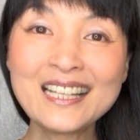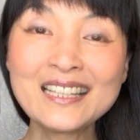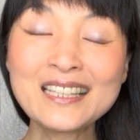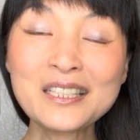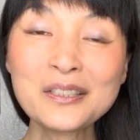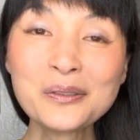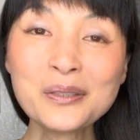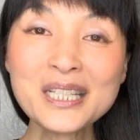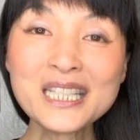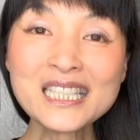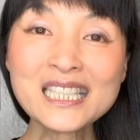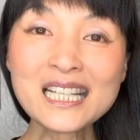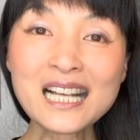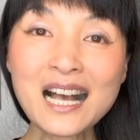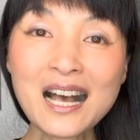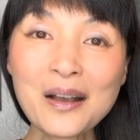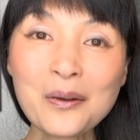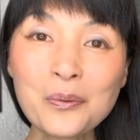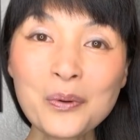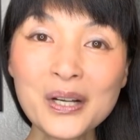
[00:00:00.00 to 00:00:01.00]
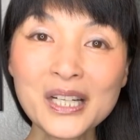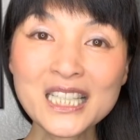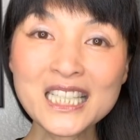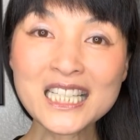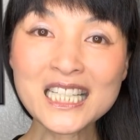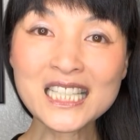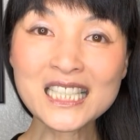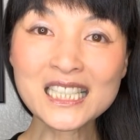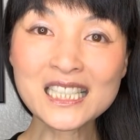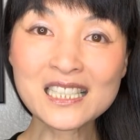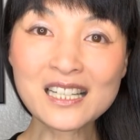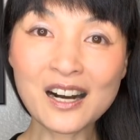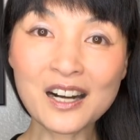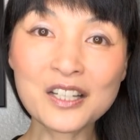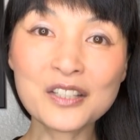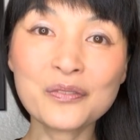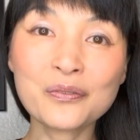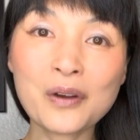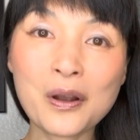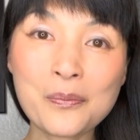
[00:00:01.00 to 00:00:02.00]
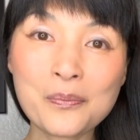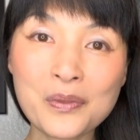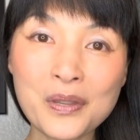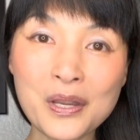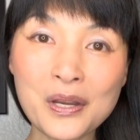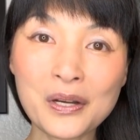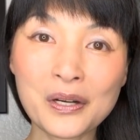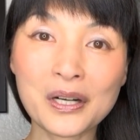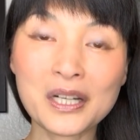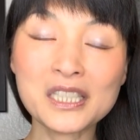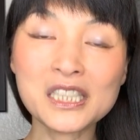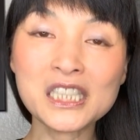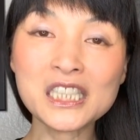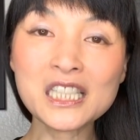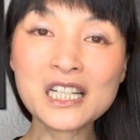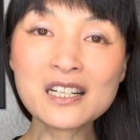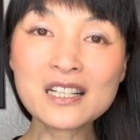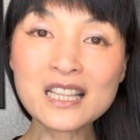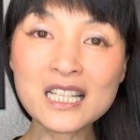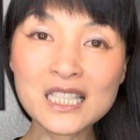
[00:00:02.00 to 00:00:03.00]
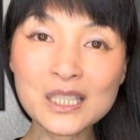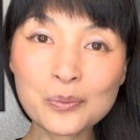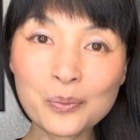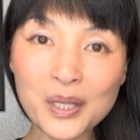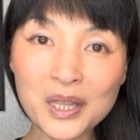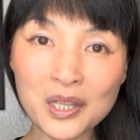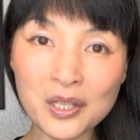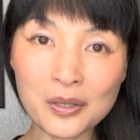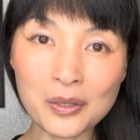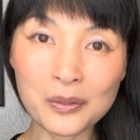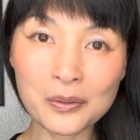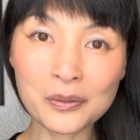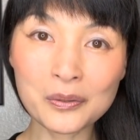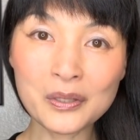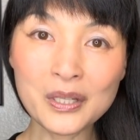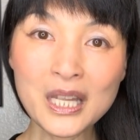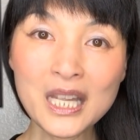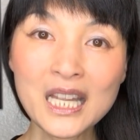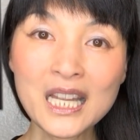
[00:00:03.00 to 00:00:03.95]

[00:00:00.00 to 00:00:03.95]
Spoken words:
The reason I wanted to start from here and share this with you